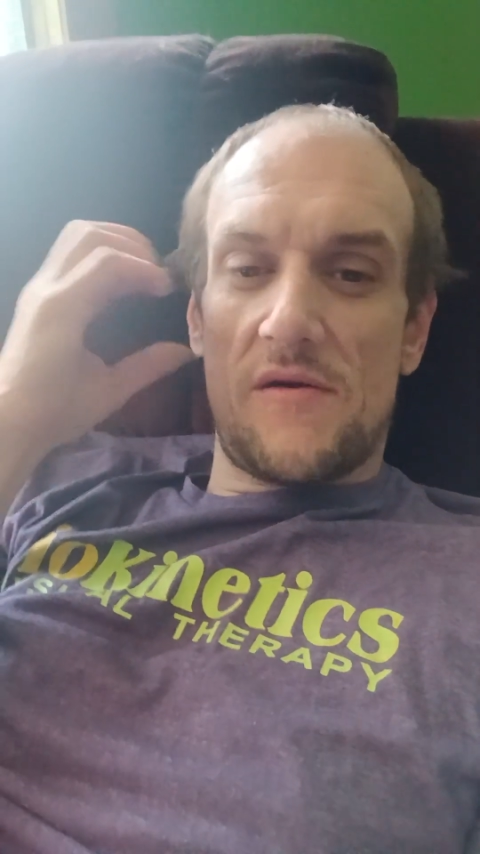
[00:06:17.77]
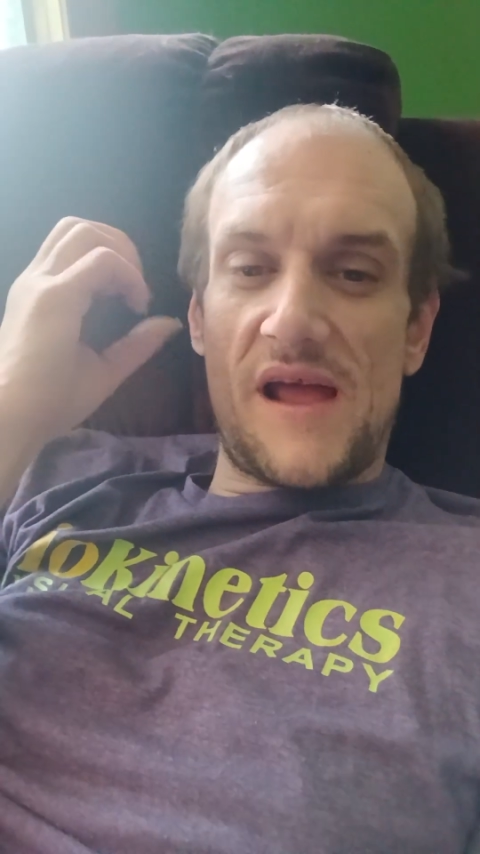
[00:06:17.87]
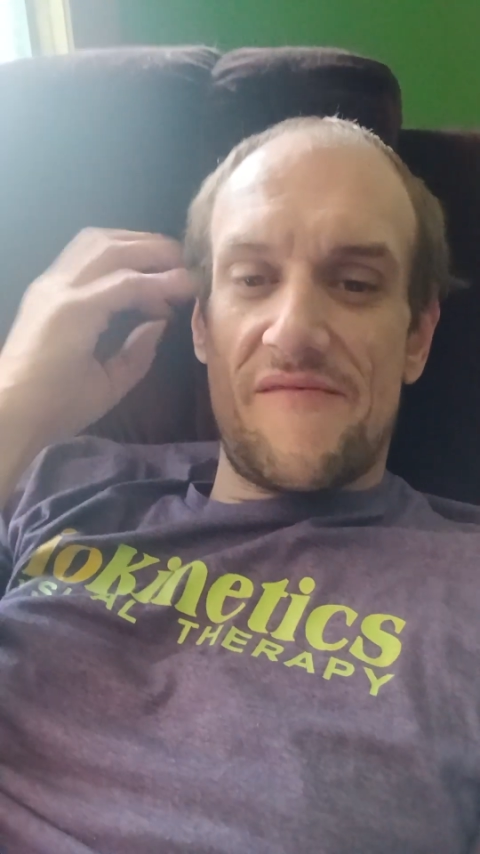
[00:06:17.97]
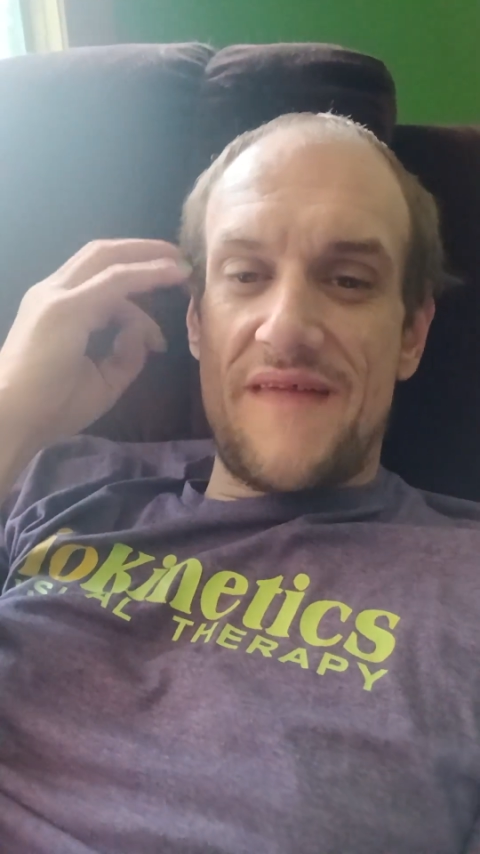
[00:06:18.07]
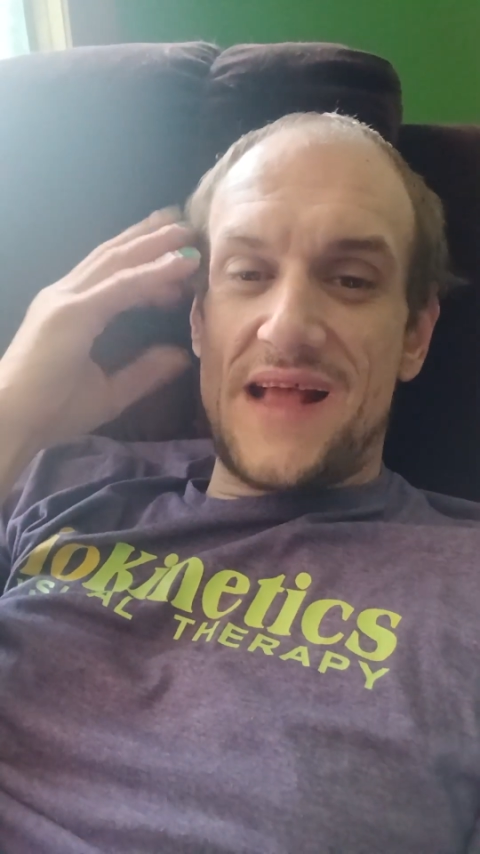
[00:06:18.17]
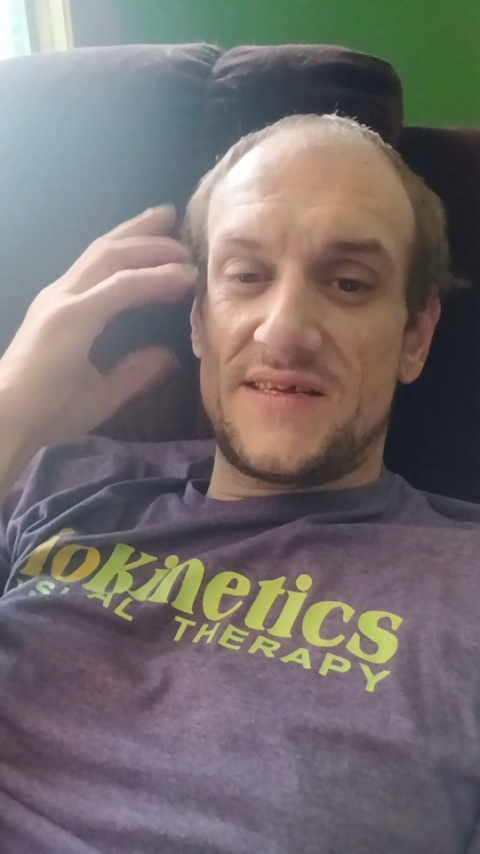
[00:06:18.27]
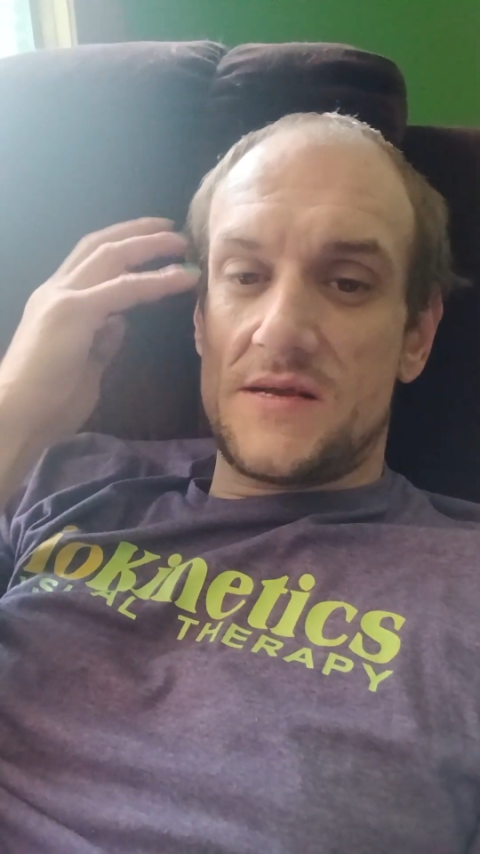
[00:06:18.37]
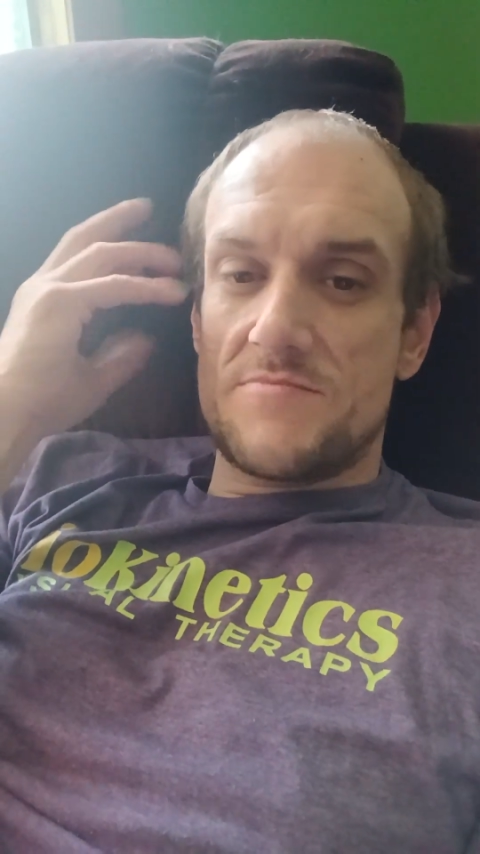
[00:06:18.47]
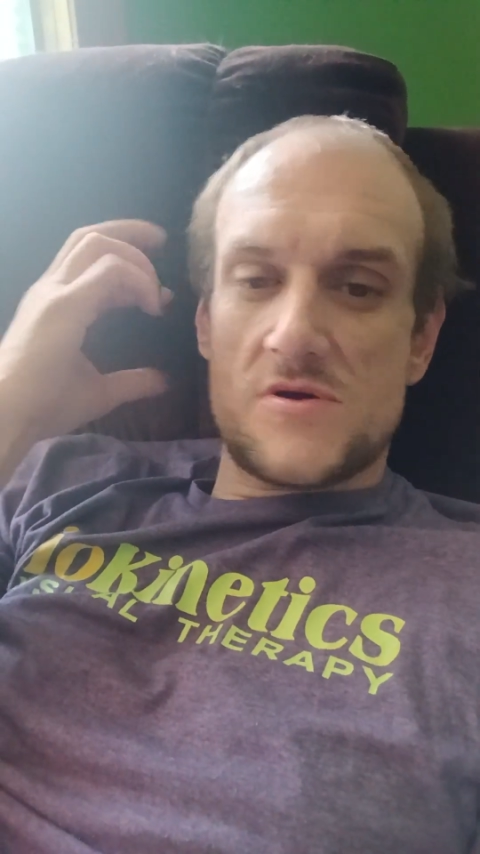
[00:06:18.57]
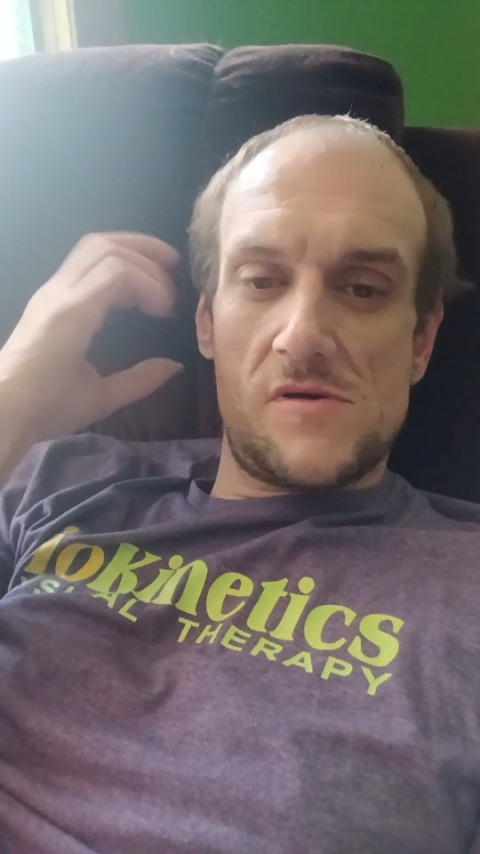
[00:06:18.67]
don't have that
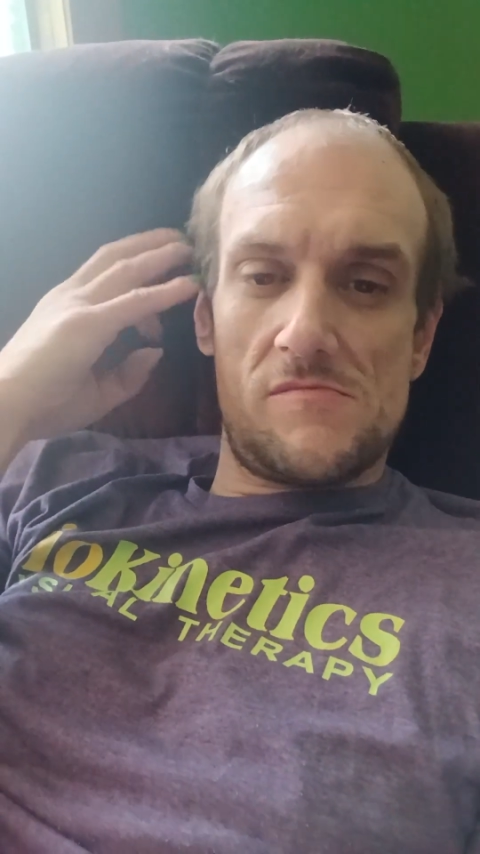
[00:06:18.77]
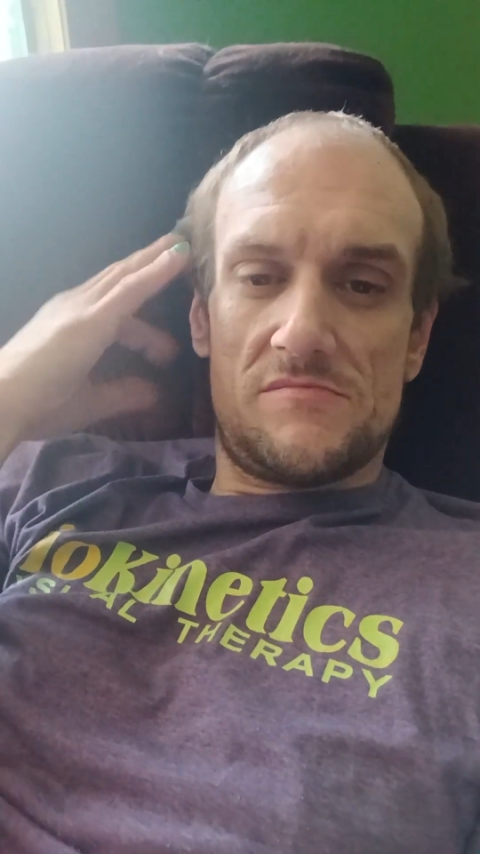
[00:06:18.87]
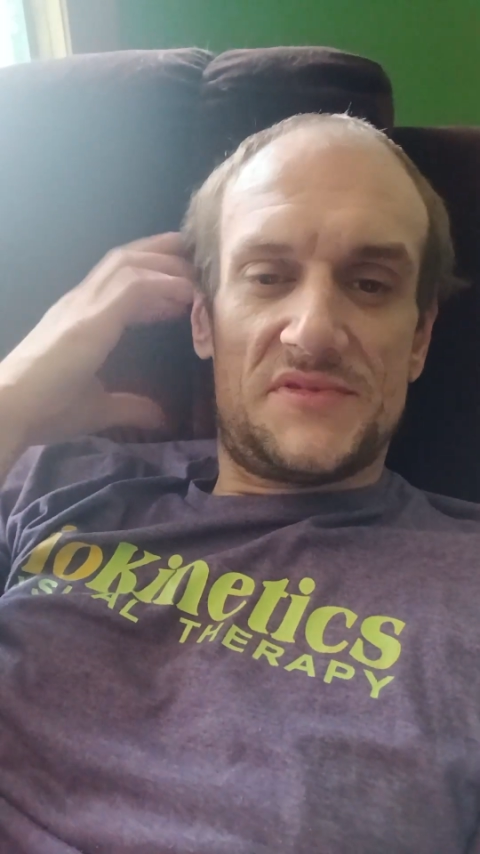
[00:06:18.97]
symptom.